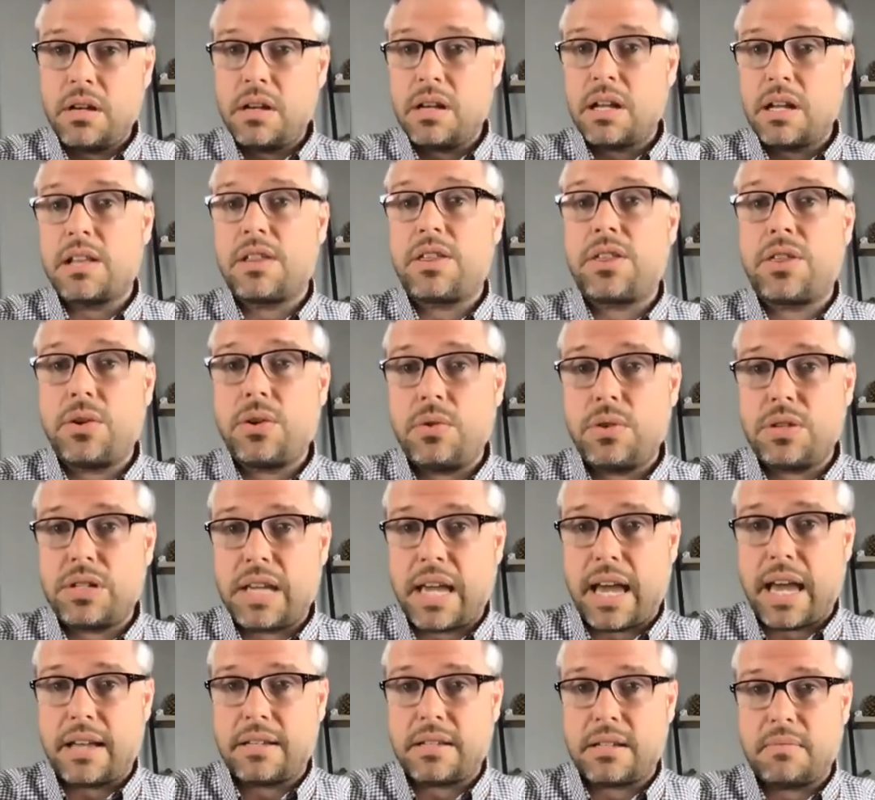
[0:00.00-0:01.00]

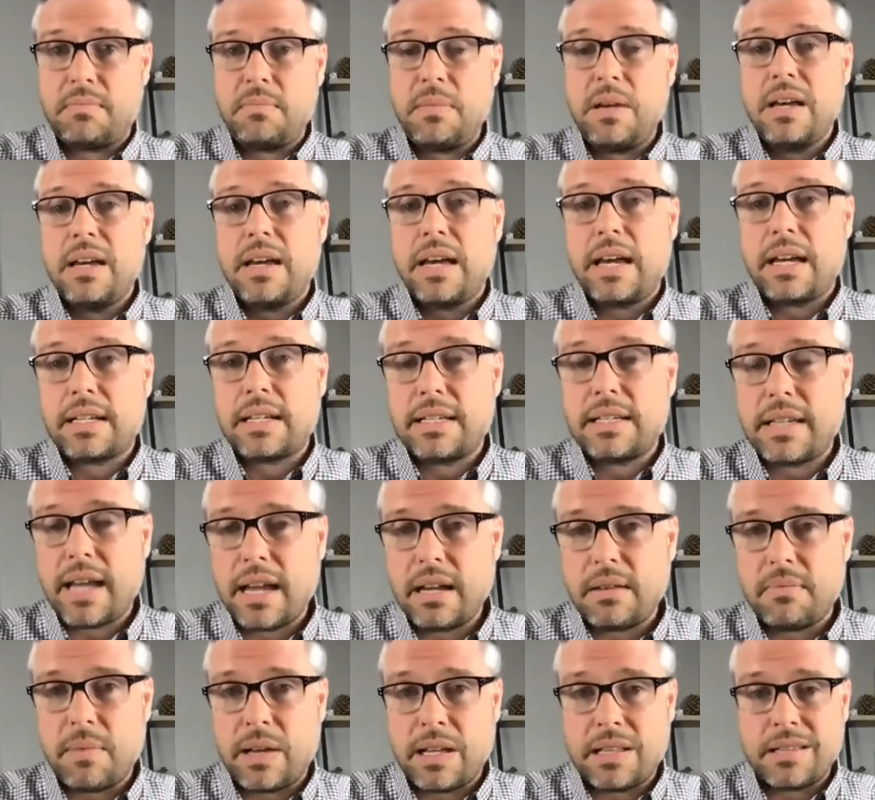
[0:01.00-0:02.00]
enthusiasm,
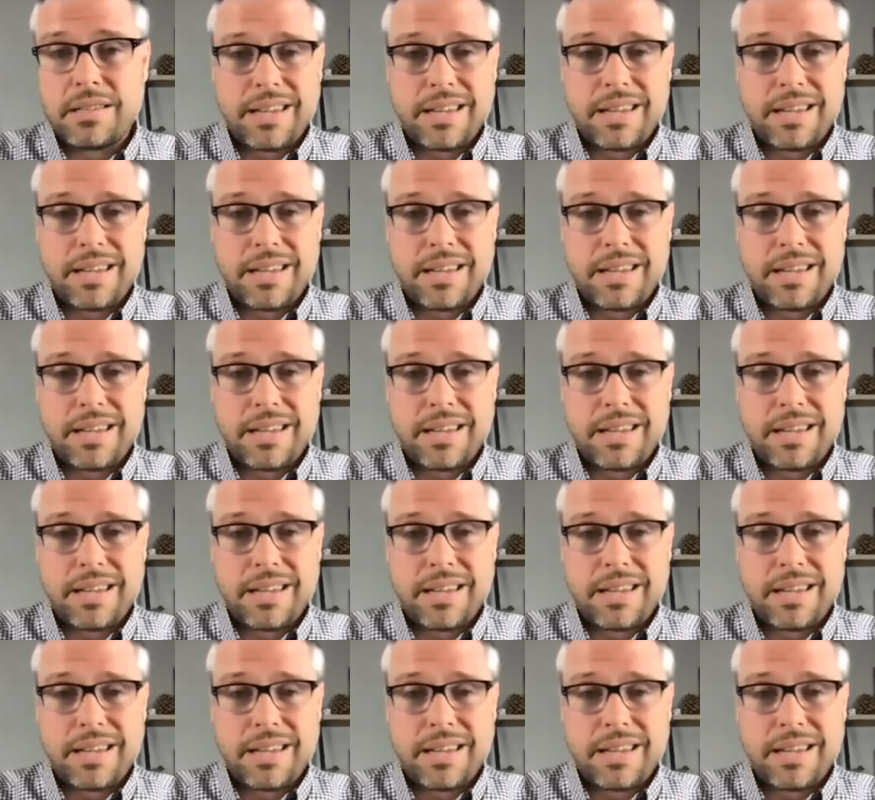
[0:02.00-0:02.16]
excitement,